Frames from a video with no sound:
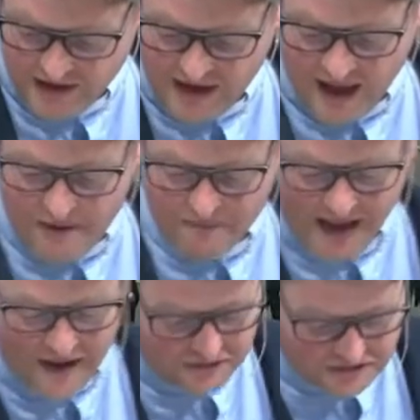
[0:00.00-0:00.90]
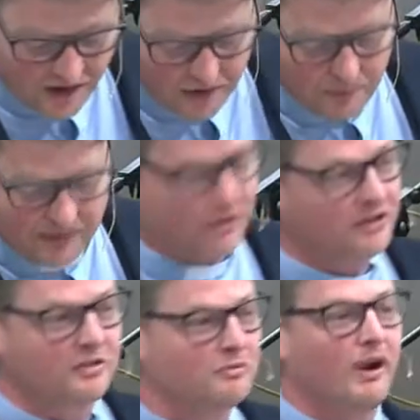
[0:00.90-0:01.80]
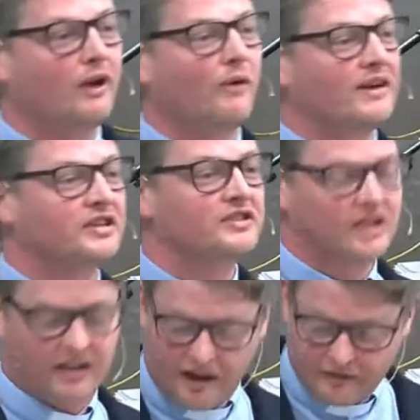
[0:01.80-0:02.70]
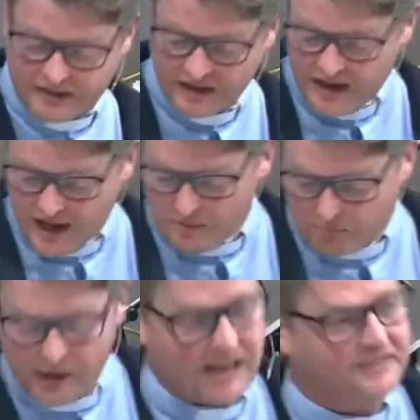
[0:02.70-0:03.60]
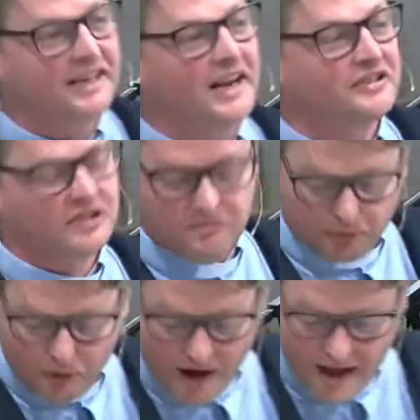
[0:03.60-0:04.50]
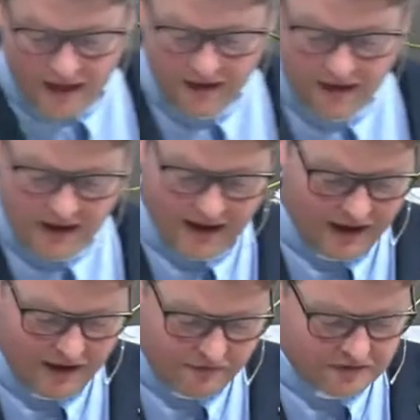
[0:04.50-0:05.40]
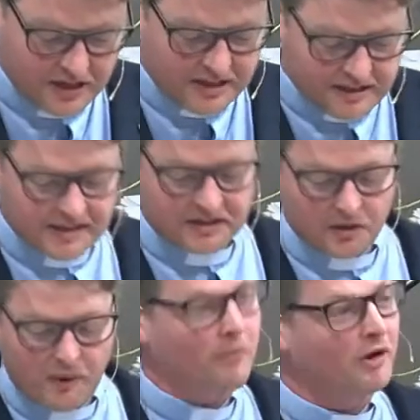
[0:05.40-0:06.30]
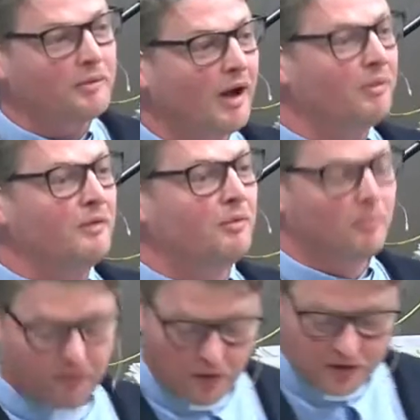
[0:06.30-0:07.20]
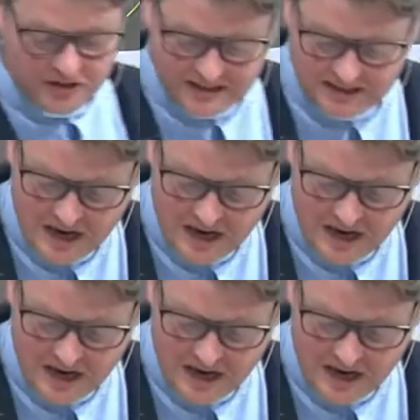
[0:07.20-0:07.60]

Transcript: outside with some great questions that covered predestination, prayer. If Jesus is the way, what about people before Jesus?